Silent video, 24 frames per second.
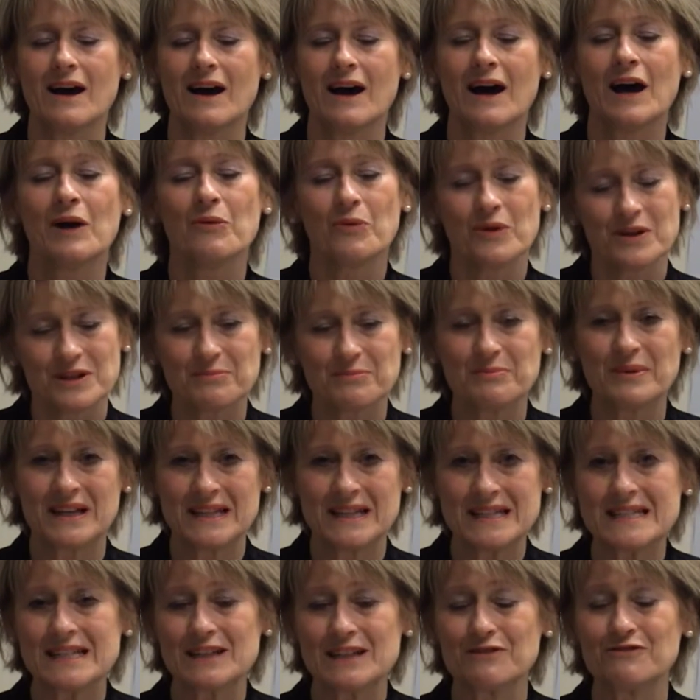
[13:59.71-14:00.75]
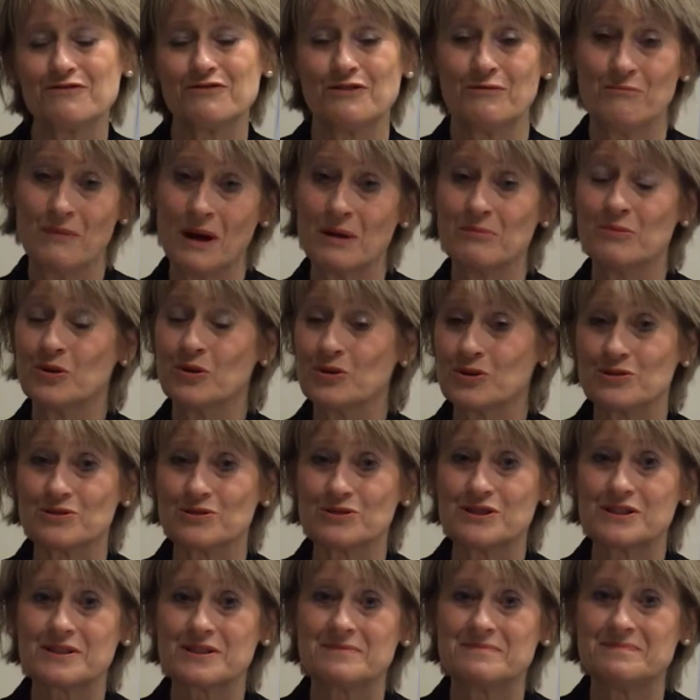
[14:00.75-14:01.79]
I want a better deal for my
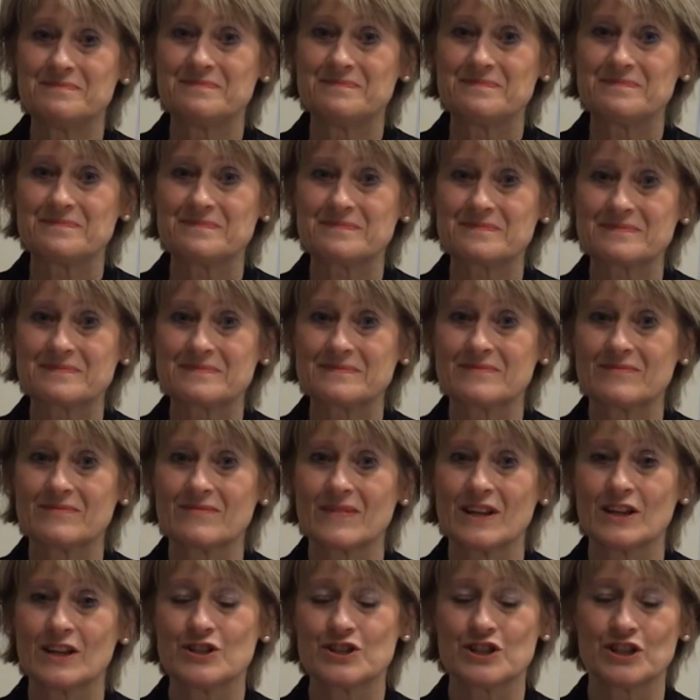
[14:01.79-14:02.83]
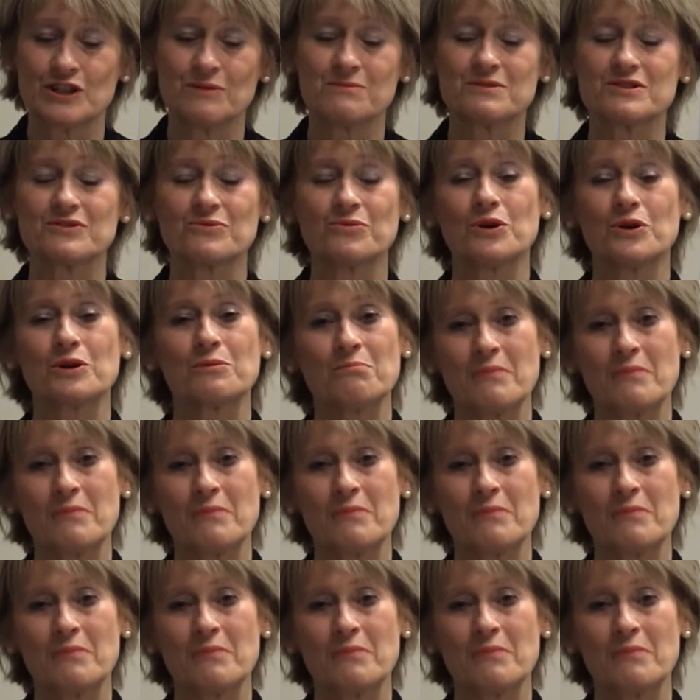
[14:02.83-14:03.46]
mokos in terms of what